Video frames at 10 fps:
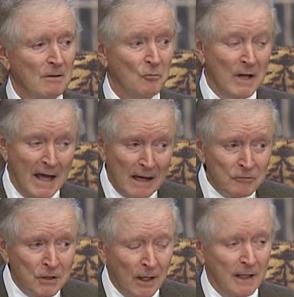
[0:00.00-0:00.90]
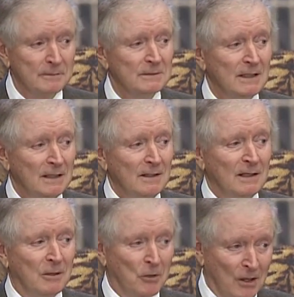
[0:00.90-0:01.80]
we have done it,
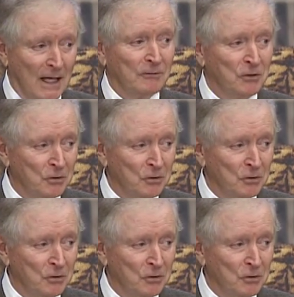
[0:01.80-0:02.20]
and we're going to have to